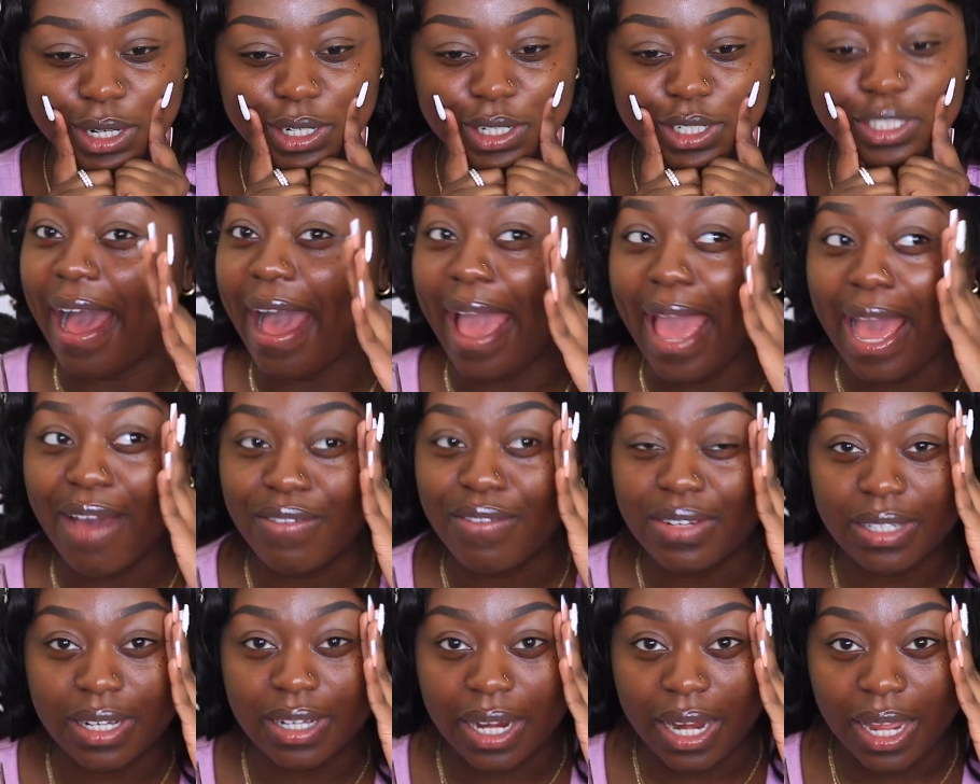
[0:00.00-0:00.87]
I
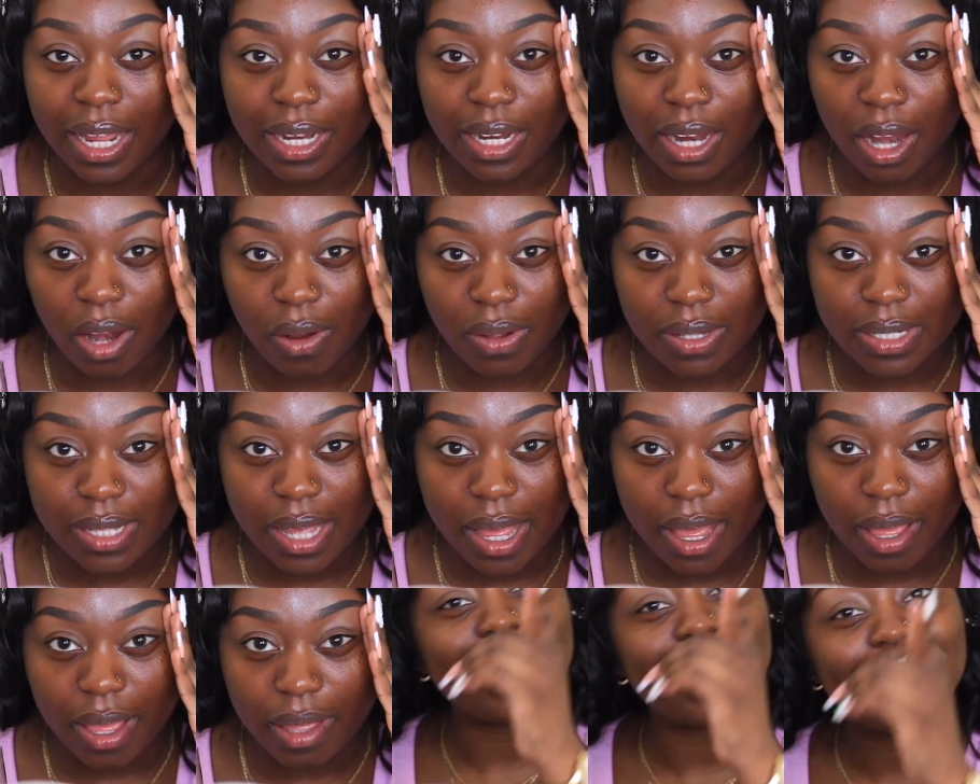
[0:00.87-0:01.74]
haven't done glitter in a long time.